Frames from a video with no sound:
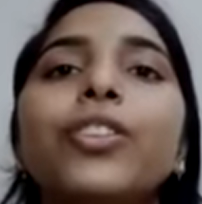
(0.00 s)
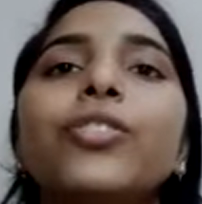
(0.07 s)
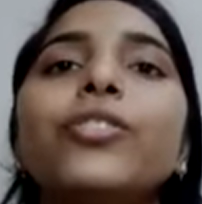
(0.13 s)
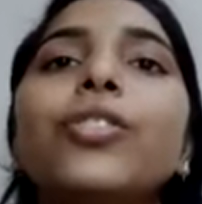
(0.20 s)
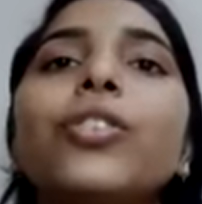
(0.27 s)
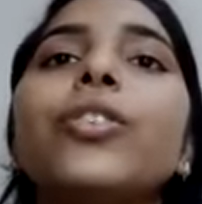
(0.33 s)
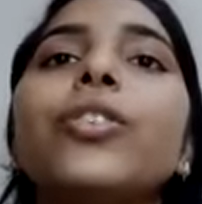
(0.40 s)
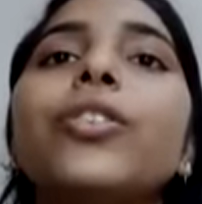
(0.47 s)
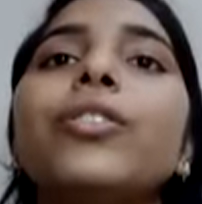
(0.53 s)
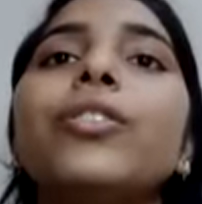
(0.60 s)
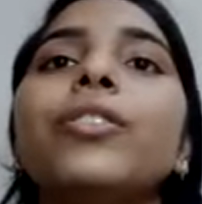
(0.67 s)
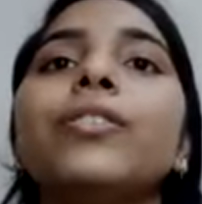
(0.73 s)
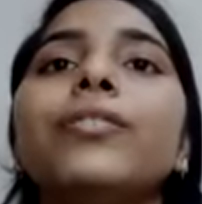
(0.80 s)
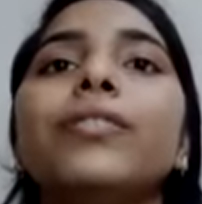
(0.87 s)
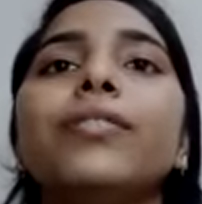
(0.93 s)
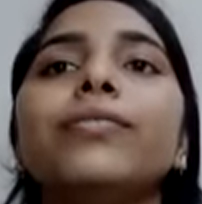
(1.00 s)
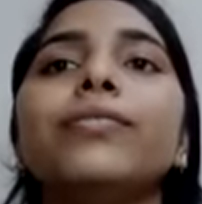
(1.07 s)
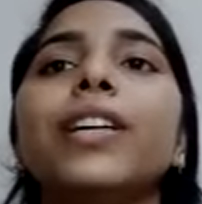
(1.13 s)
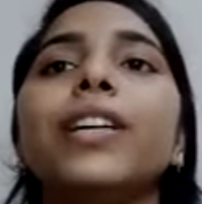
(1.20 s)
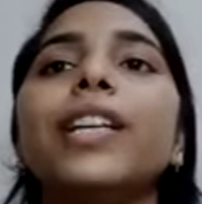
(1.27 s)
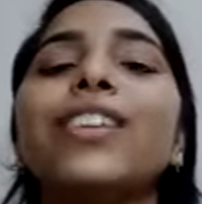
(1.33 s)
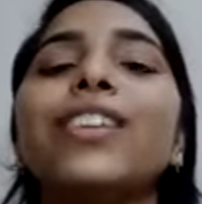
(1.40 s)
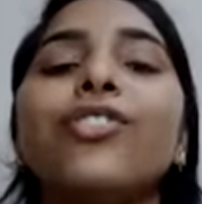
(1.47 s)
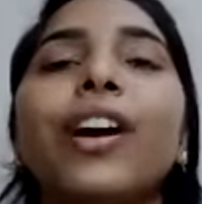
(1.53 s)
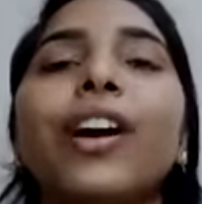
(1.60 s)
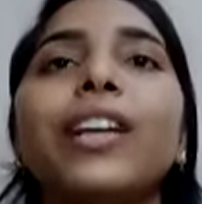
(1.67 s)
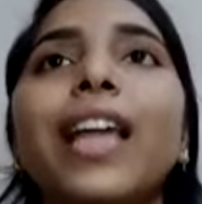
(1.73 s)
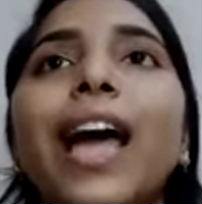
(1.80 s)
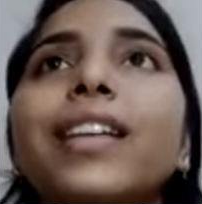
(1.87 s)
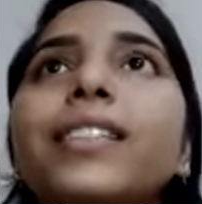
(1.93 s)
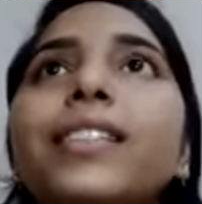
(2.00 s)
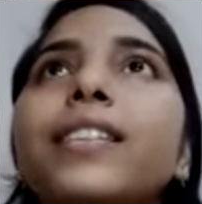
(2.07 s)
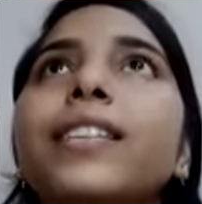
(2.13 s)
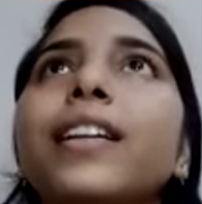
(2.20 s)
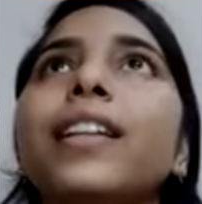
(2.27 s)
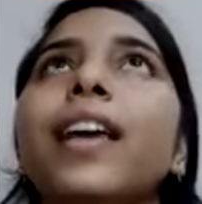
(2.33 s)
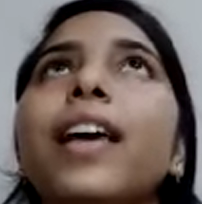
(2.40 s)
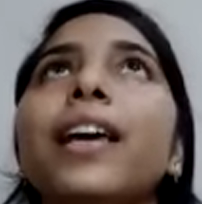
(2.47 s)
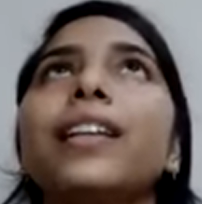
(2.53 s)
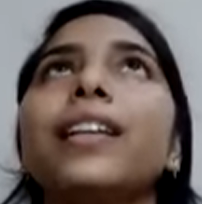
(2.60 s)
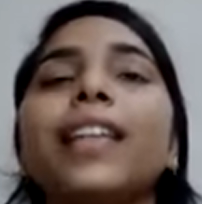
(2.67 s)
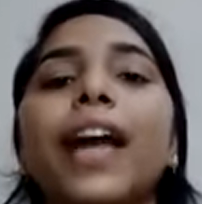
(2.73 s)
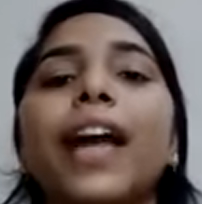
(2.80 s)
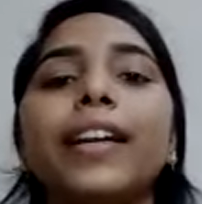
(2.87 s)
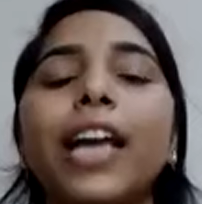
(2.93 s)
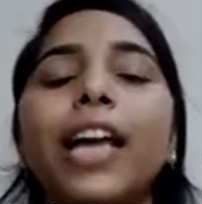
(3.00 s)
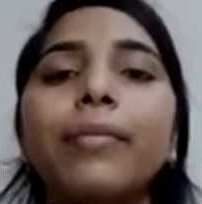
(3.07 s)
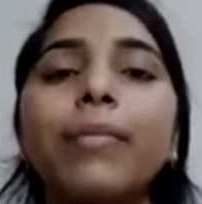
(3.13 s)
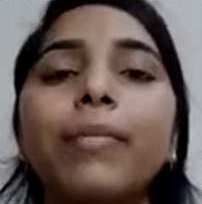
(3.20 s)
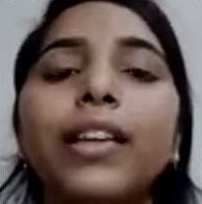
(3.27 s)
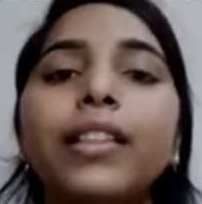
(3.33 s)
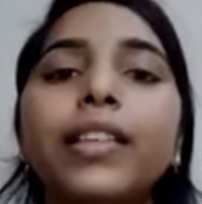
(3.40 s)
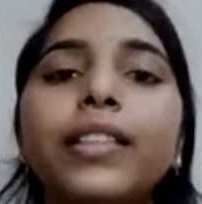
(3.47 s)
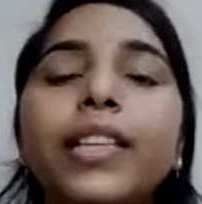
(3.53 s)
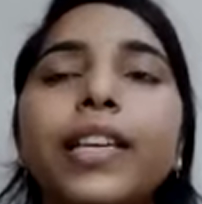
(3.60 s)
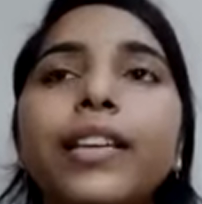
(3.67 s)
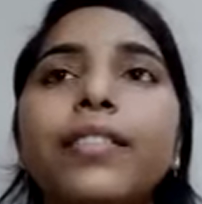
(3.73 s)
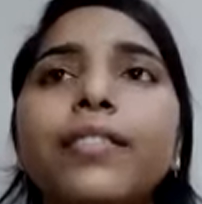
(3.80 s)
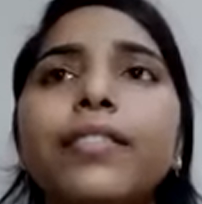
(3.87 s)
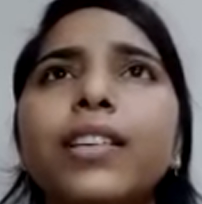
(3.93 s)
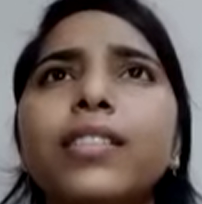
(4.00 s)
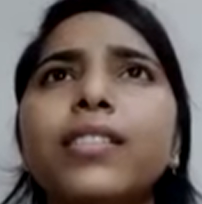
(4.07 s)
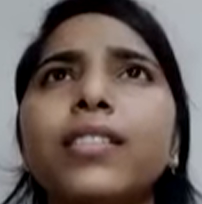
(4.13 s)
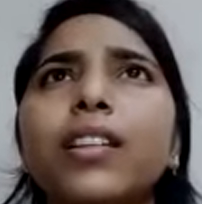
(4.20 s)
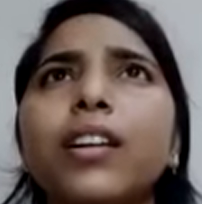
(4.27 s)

So when I joined that session, that time I think there was